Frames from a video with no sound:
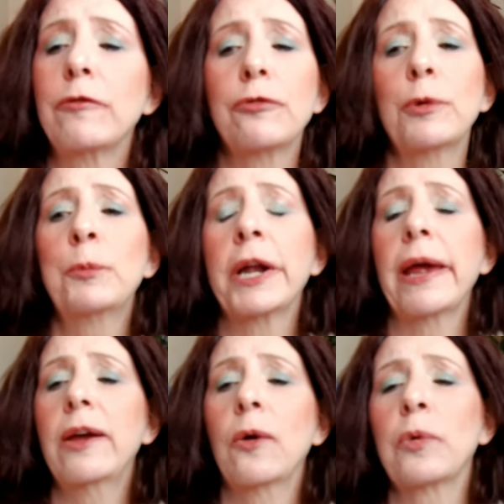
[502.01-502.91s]
from what
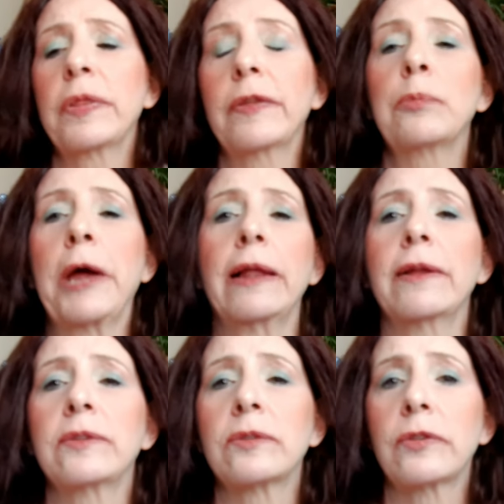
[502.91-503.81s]
I hear with their
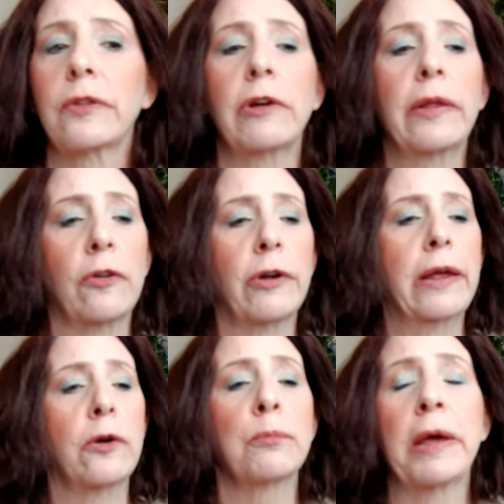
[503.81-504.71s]
palettes, they're either
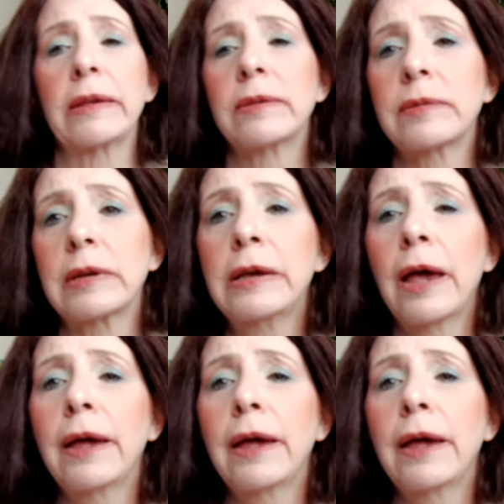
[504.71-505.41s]
hit or miss.